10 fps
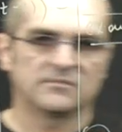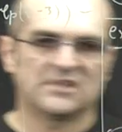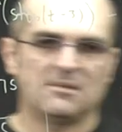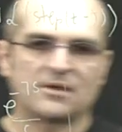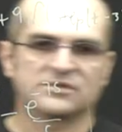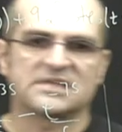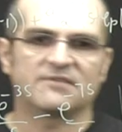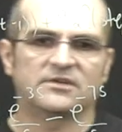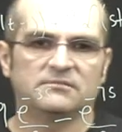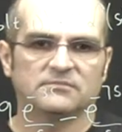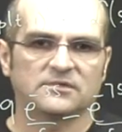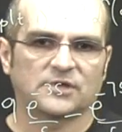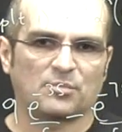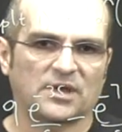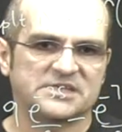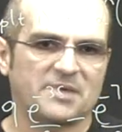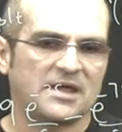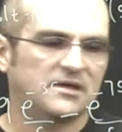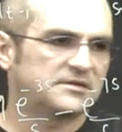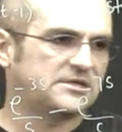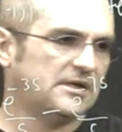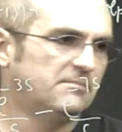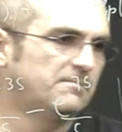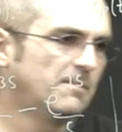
T minus 7 replaced by t.